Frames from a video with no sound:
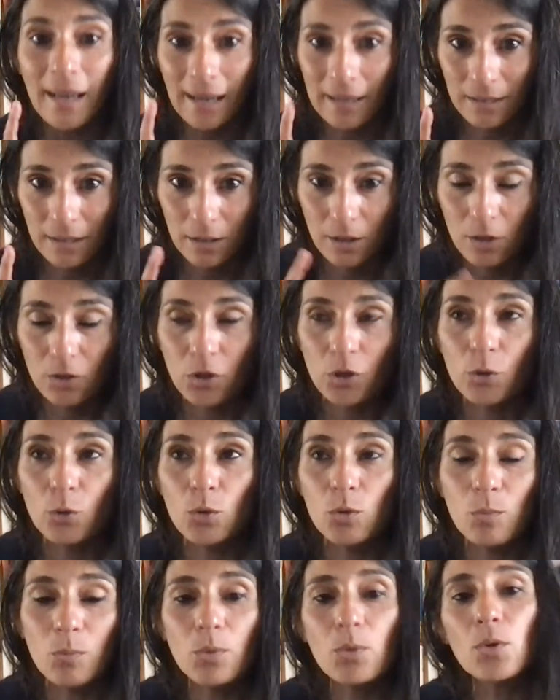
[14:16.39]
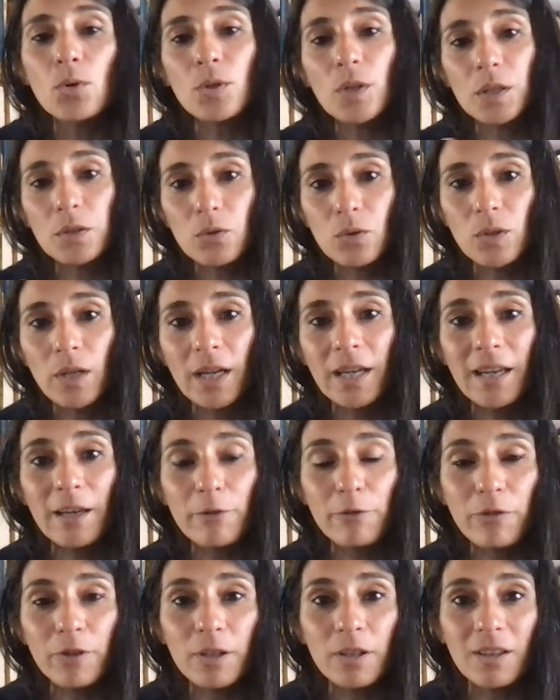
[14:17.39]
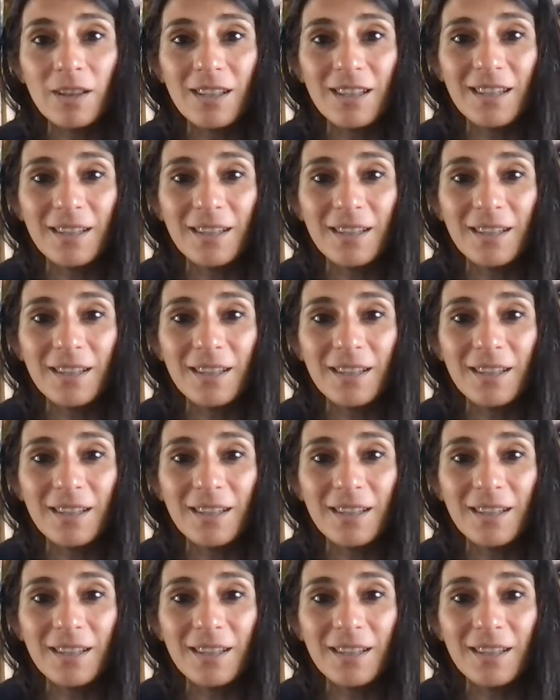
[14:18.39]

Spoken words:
And another good book that today I feel